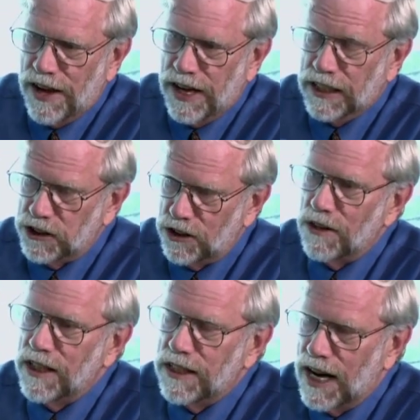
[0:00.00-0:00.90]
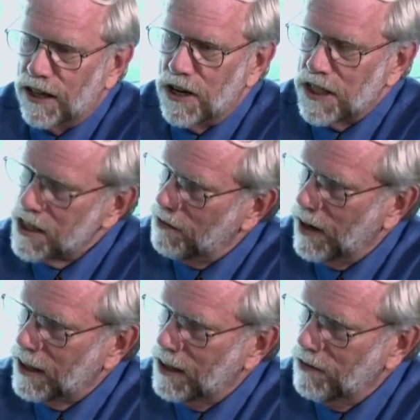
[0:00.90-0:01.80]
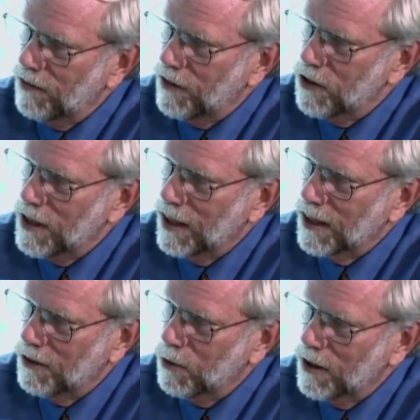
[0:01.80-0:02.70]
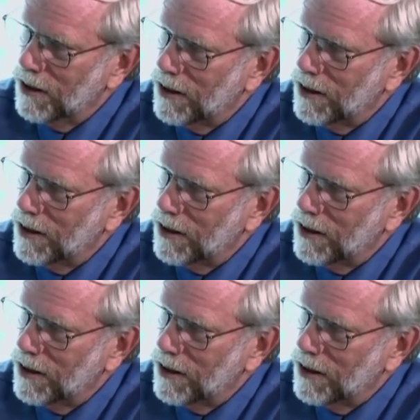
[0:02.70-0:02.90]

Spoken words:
and it's certainly not cost effective if you're dealing with